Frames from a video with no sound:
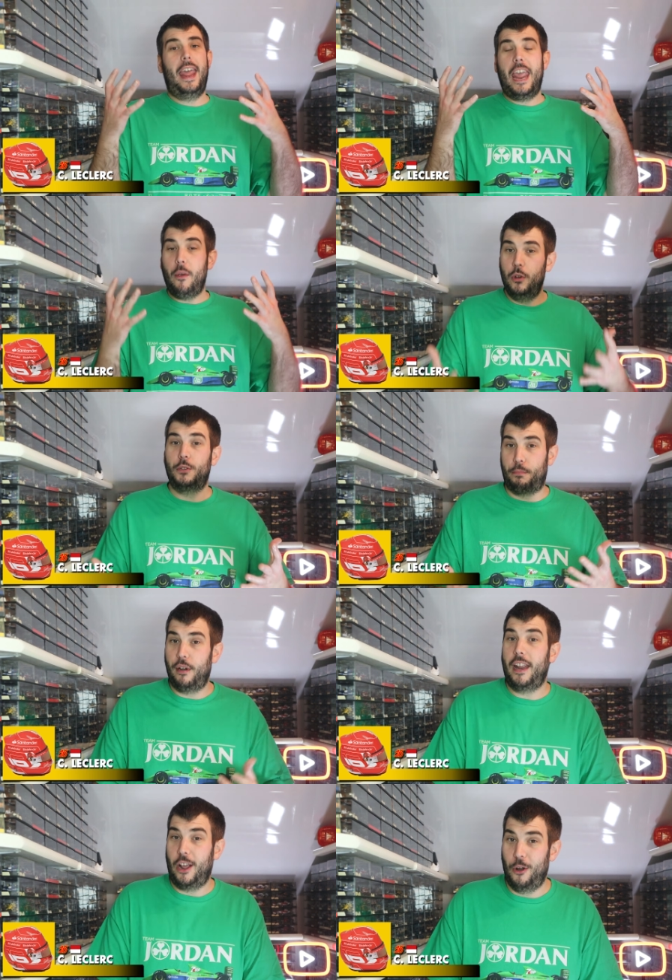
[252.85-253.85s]
it was
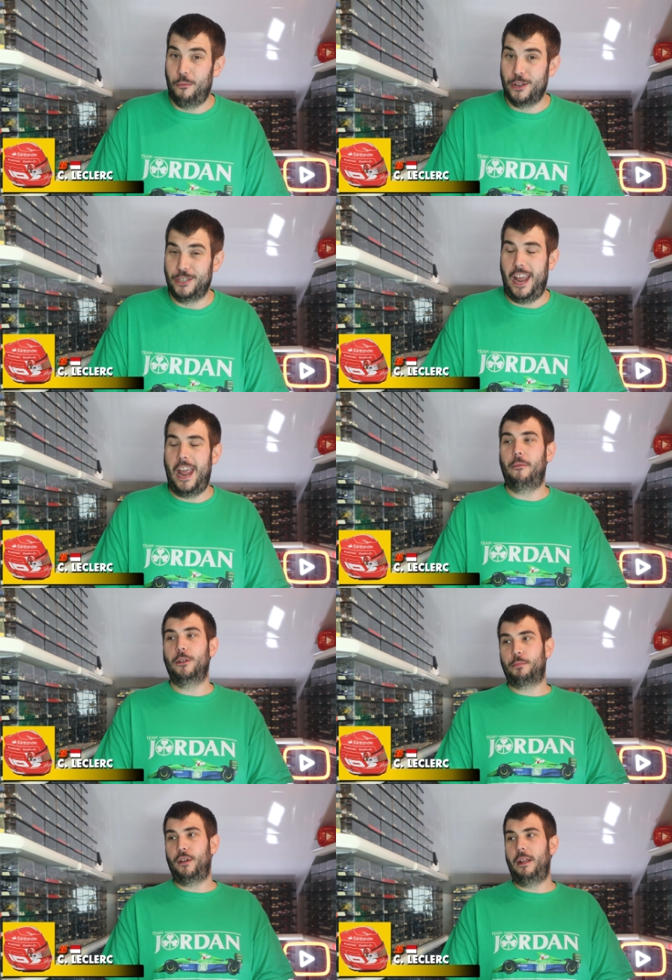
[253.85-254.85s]
pretty good, wasn't it? It
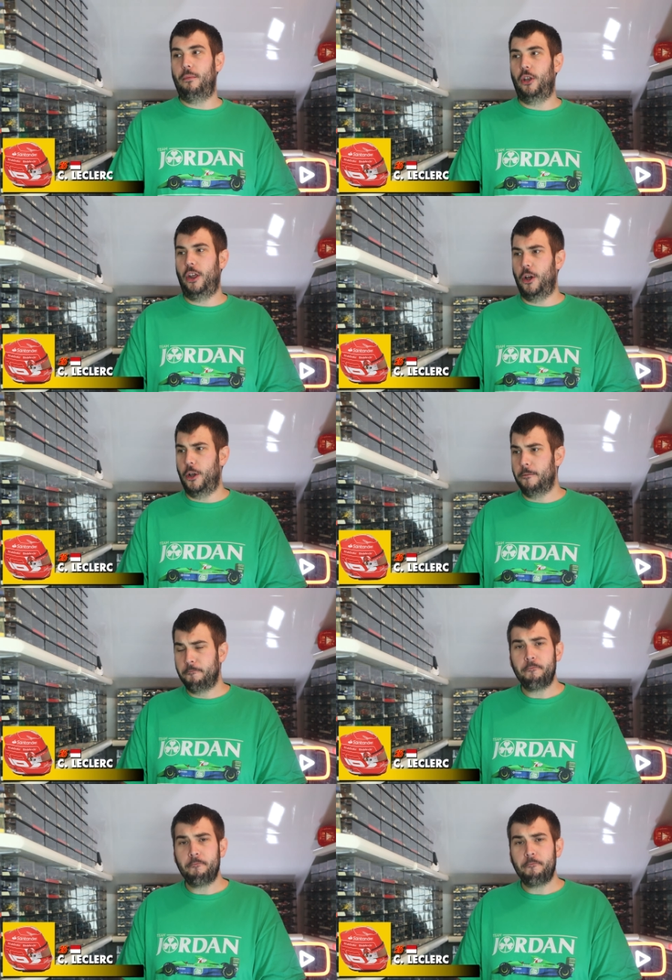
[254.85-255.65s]
was pretty bloody good.